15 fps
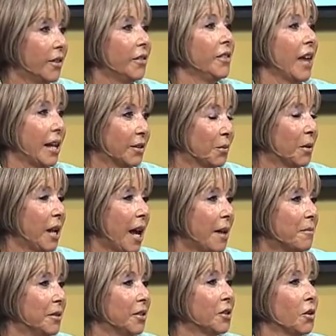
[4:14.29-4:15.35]
that's what
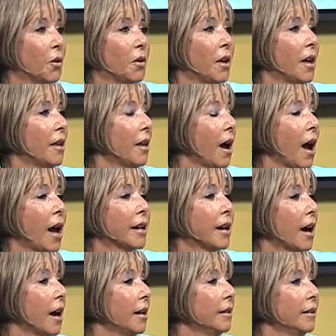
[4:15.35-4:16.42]
happened. So I
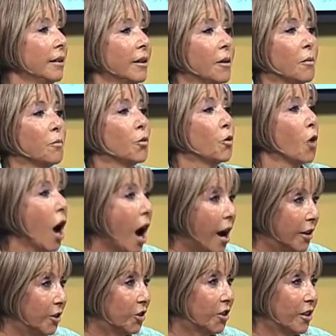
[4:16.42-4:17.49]
got
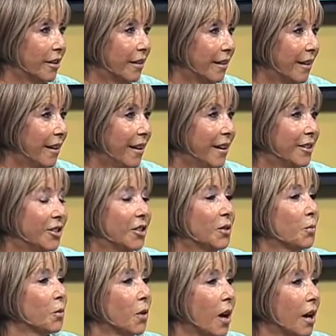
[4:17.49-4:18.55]
barraged. Just
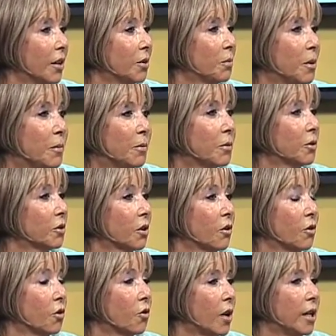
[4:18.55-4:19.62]
barrage. People were just
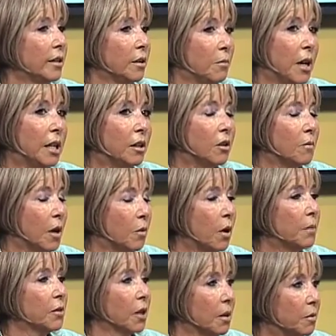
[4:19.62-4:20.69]
going crazy, mainly on my
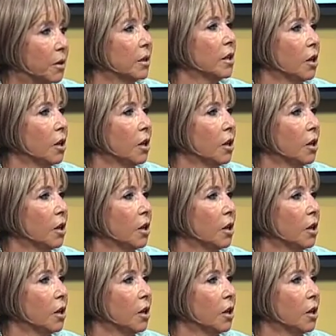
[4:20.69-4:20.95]
website, but